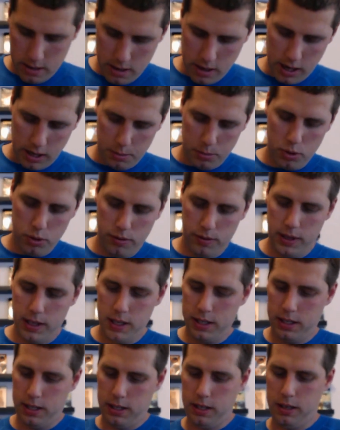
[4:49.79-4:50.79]
nine
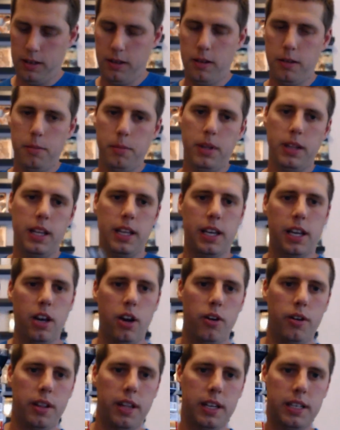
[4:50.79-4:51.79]
movies. But there you
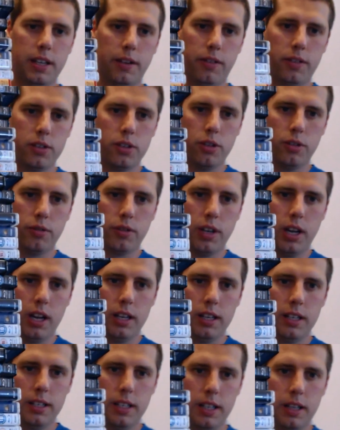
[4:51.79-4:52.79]
go, and they're different sort of
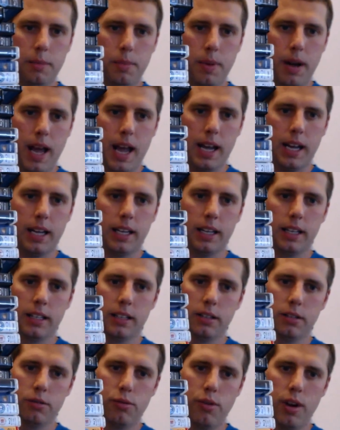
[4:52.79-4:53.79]
coloured uh, black,
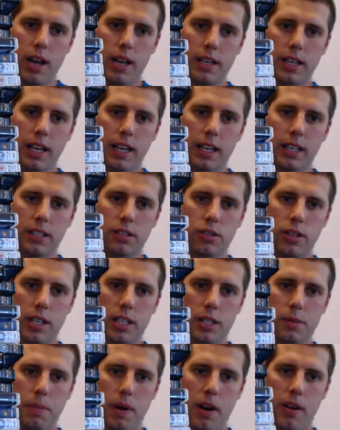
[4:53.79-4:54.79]
red, and
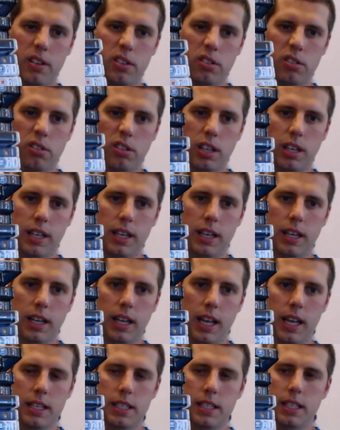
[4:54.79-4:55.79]
transparent or clear
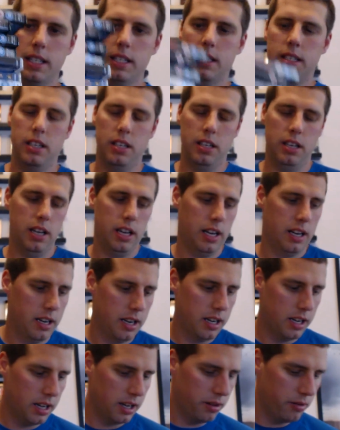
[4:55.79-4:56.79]
cases. And
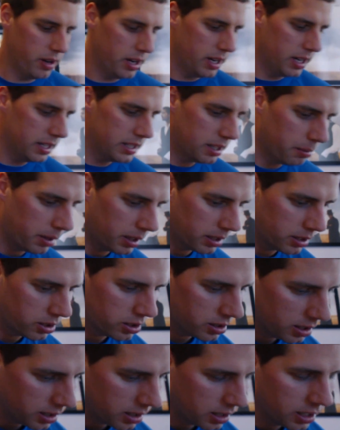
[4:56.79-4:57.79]
uh, really, it's something
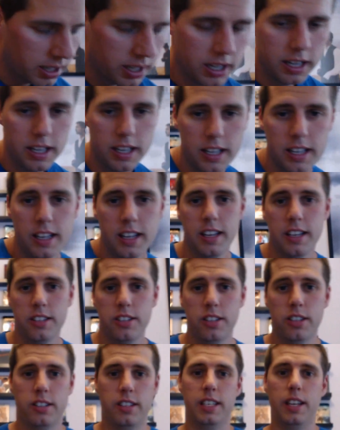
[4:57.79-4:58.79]
just to uh,
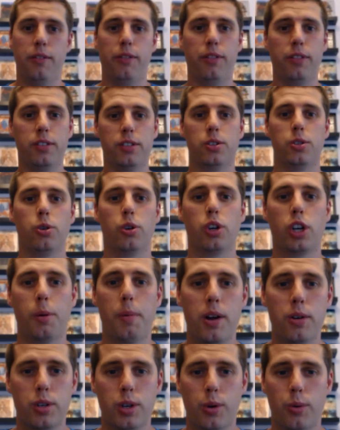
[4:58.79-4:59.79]
just a different to talk
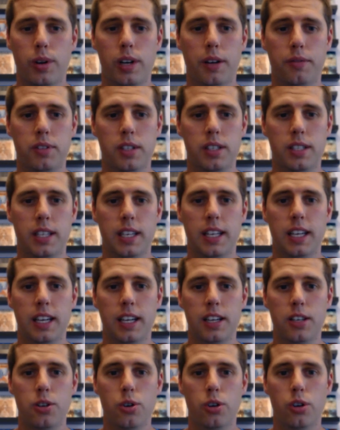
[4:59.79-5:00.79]
about. So I would love to see uh,
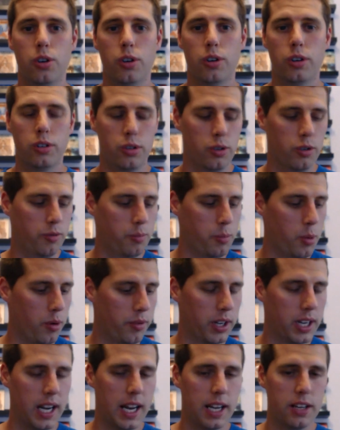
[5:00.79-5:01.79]
your sort of
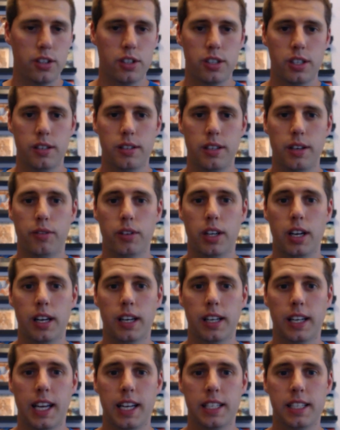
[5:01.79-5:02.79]
movie collections in different
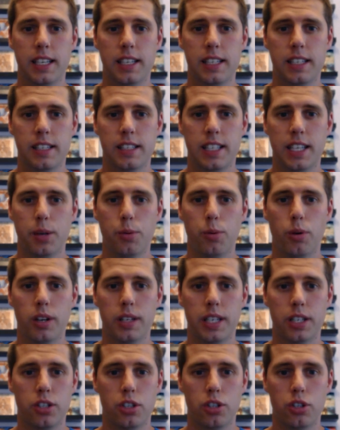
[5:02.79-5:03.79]
color cases and see what
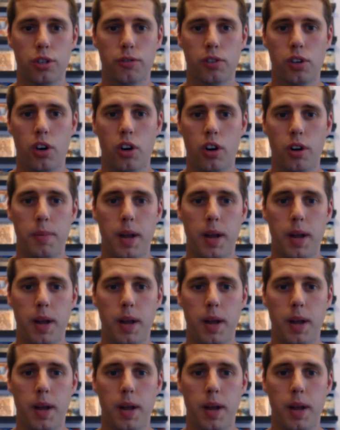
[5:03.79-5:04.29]
editions you've got,